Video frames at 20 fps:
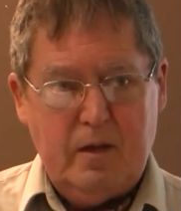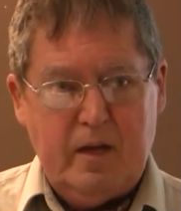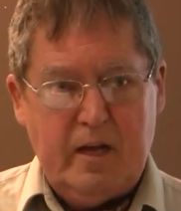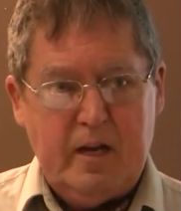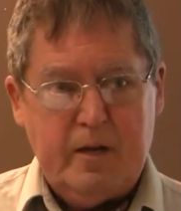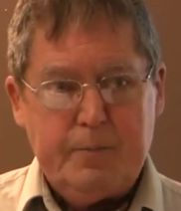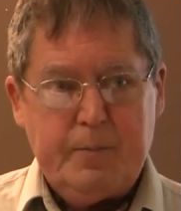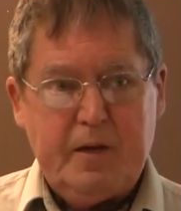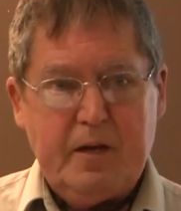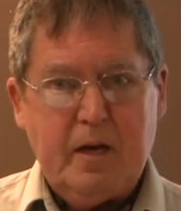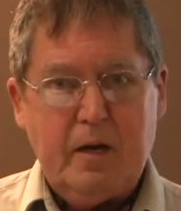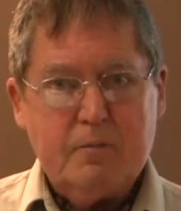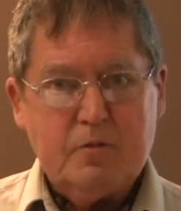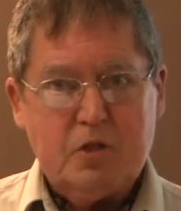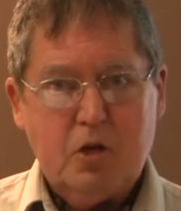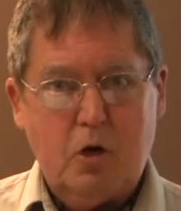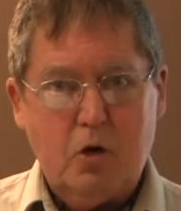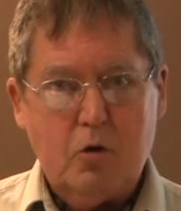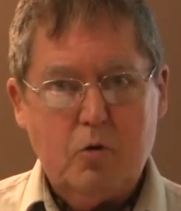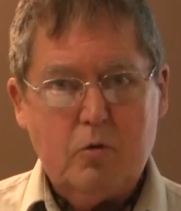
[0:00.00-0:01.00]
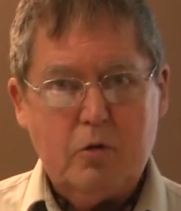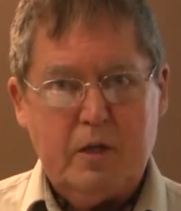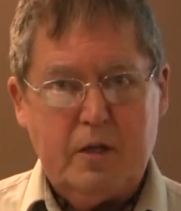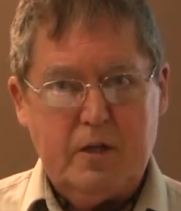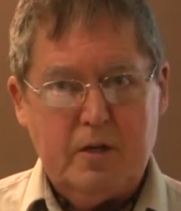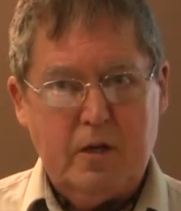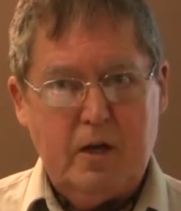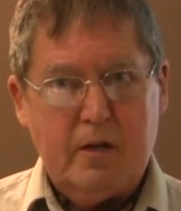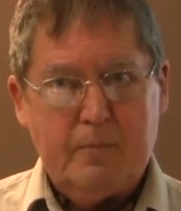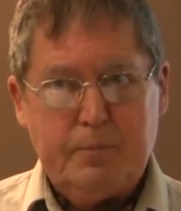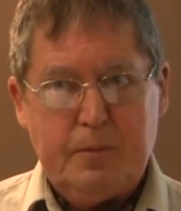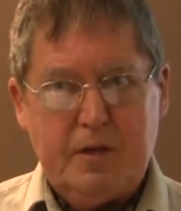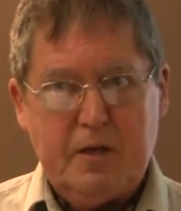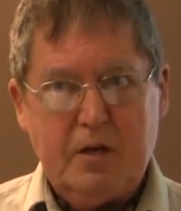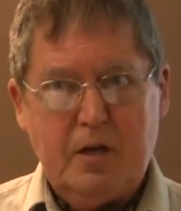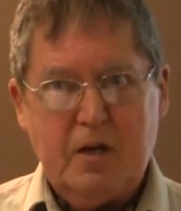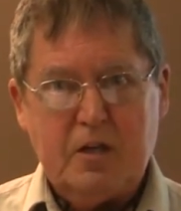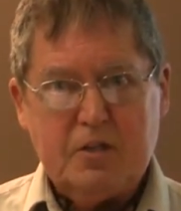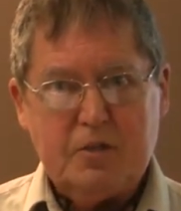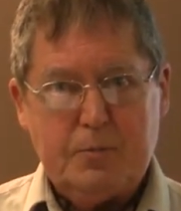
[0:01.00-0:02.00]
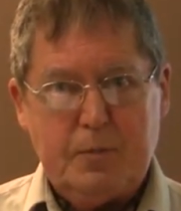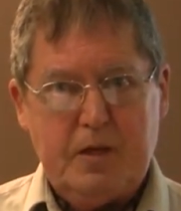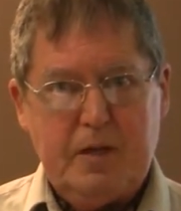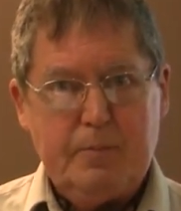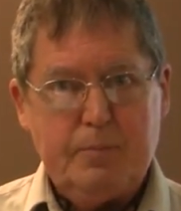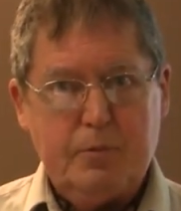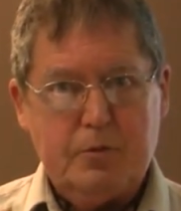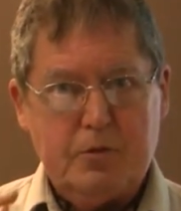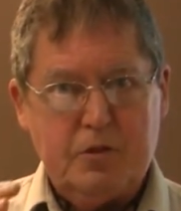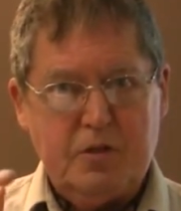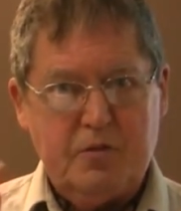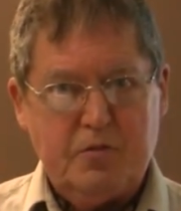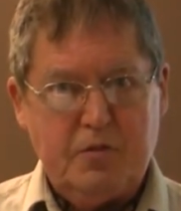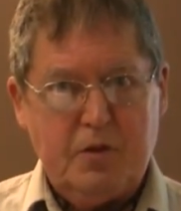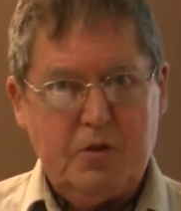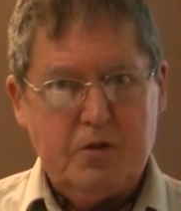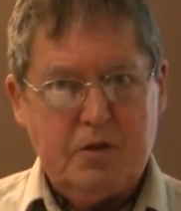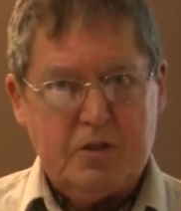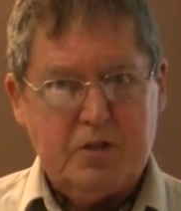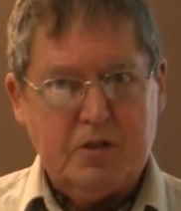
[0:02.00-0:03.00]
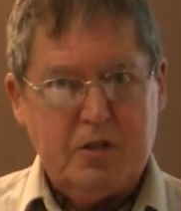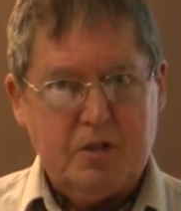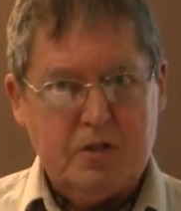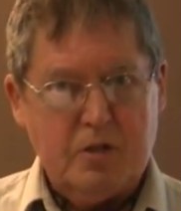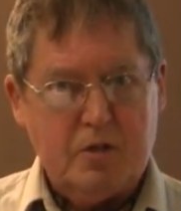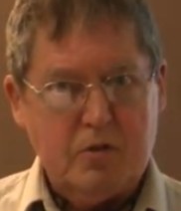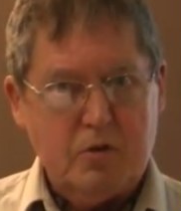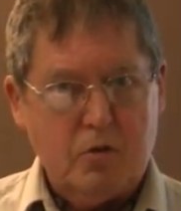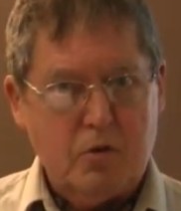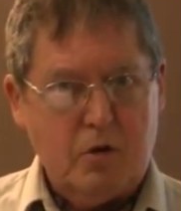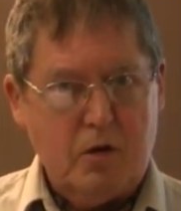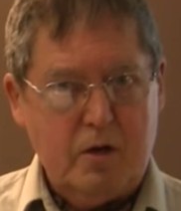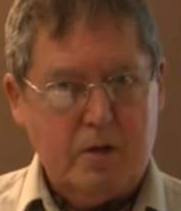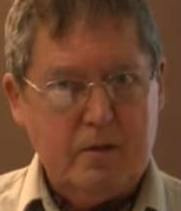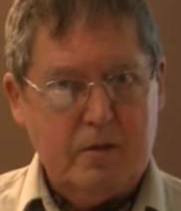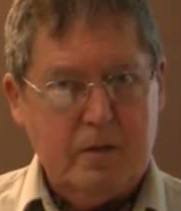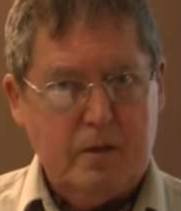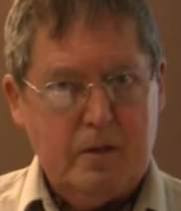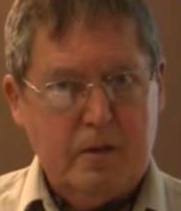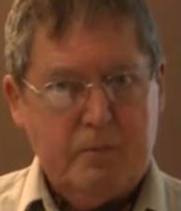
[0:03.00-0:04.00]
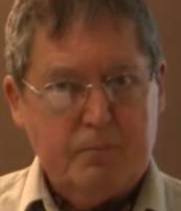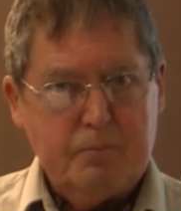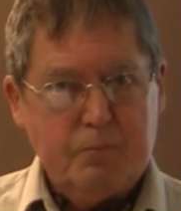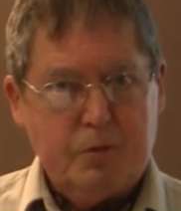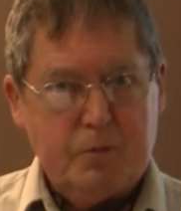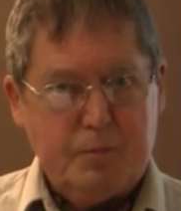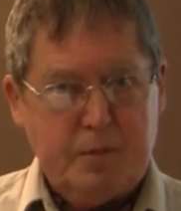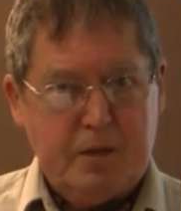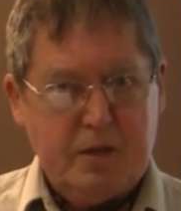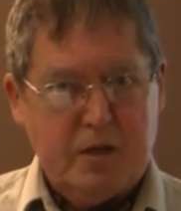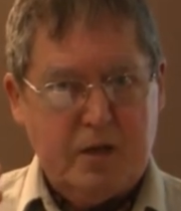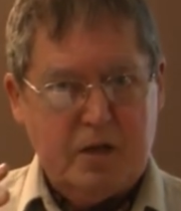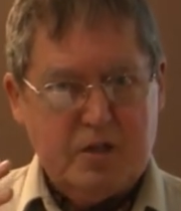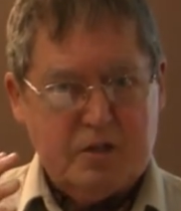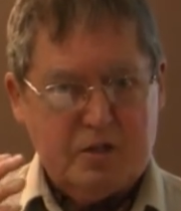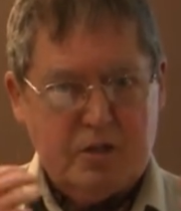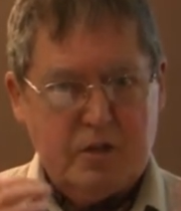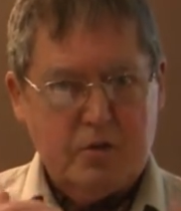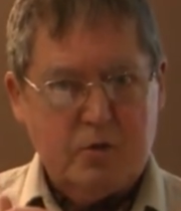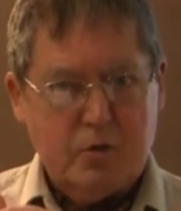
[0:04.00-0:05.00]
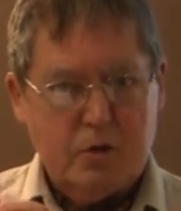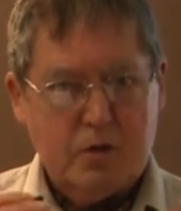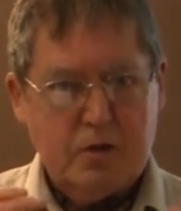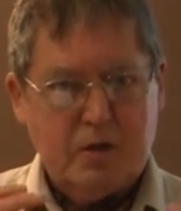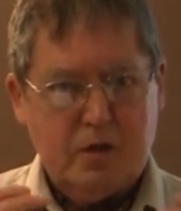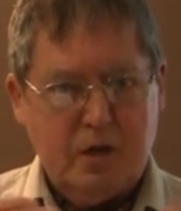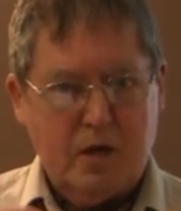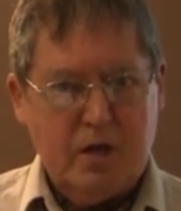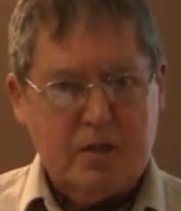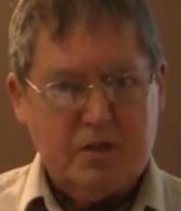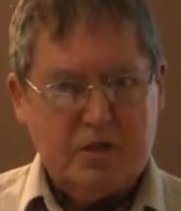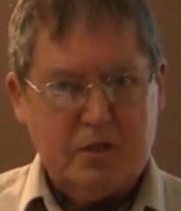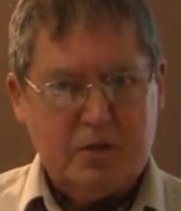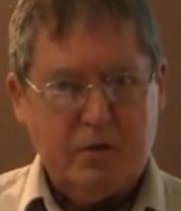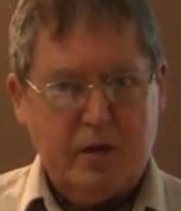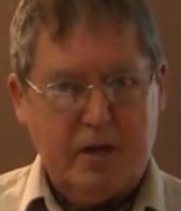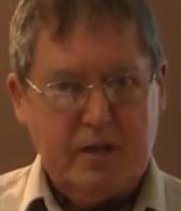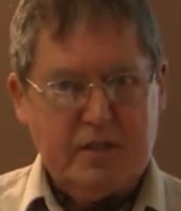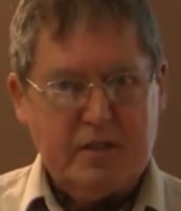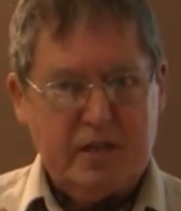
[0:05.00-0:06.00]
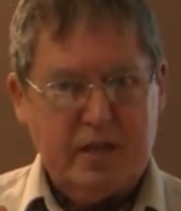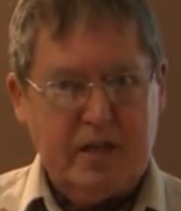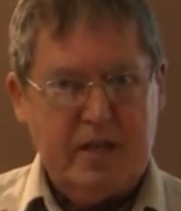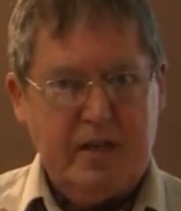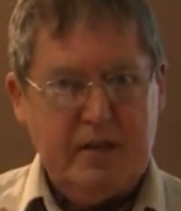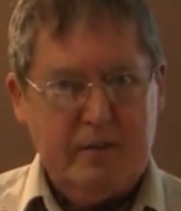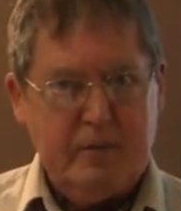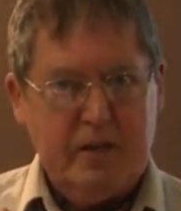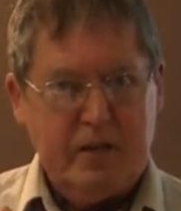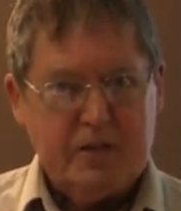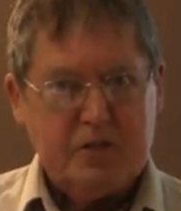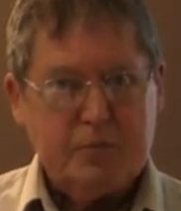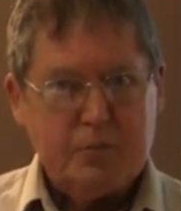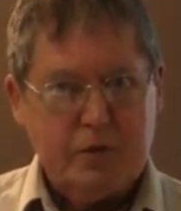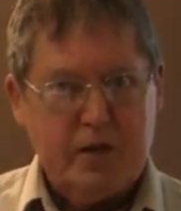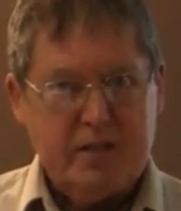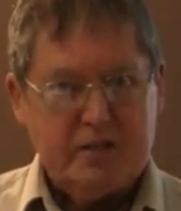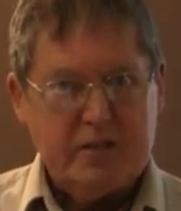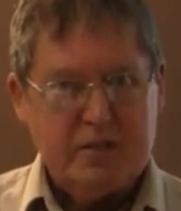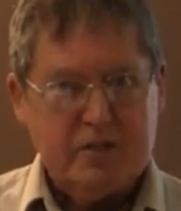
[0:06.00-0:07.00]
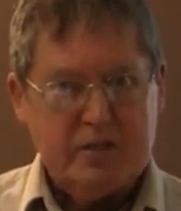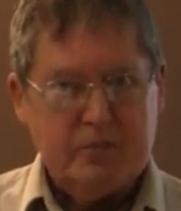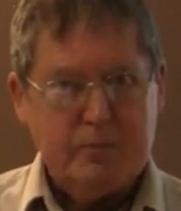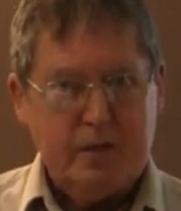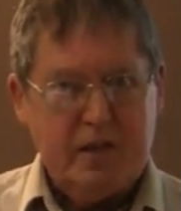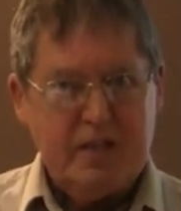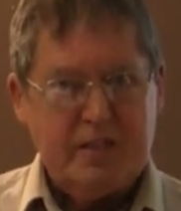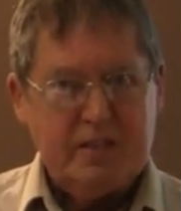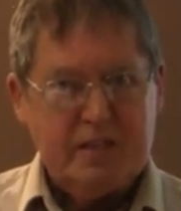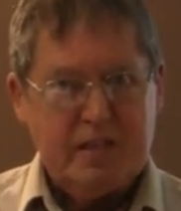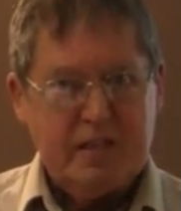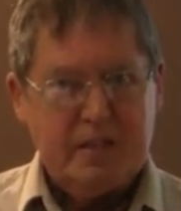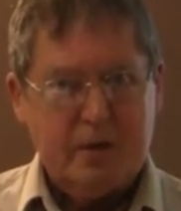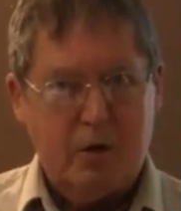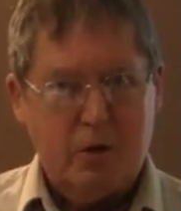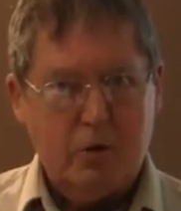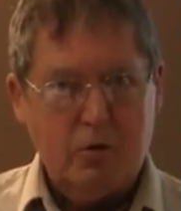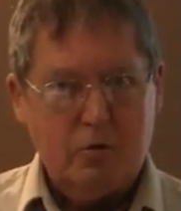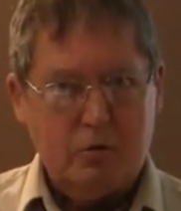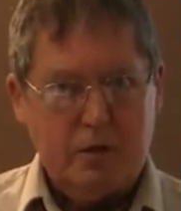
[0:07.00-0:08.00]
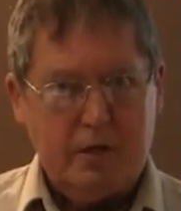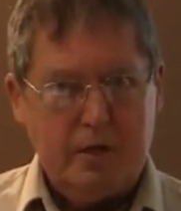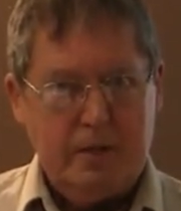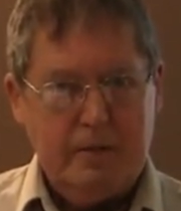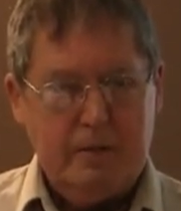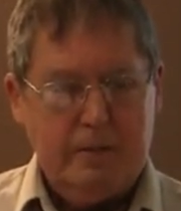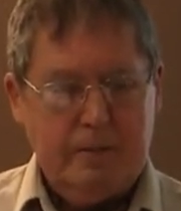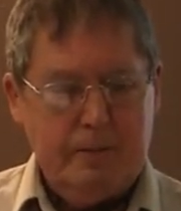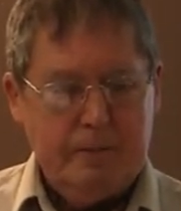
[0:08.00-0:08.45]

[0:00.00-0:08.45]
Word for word: And it becomes holy not because people devote it to the Lord, but because the Lord consecrates it. He, his presence makes it holy.